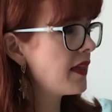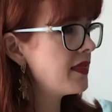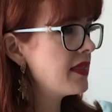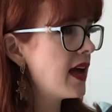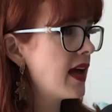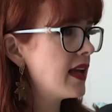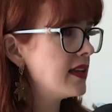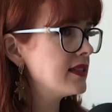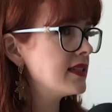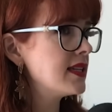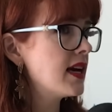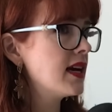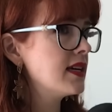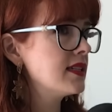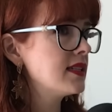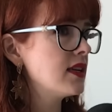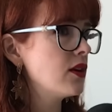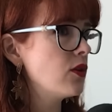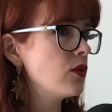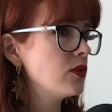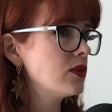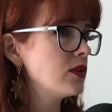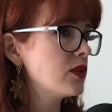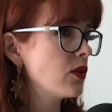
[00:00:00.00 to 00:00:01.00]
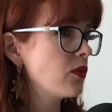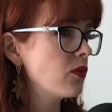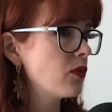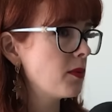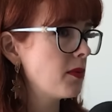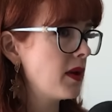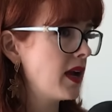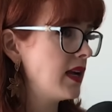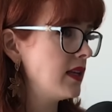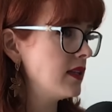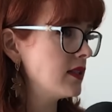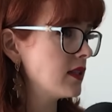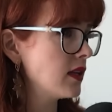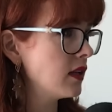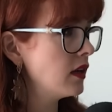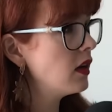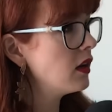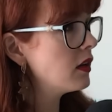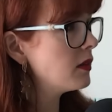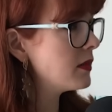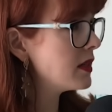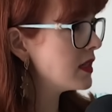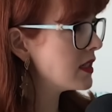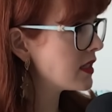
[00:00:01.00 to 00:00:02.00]
And that data also remains
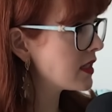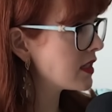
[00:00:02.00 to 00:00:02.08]
anonymous,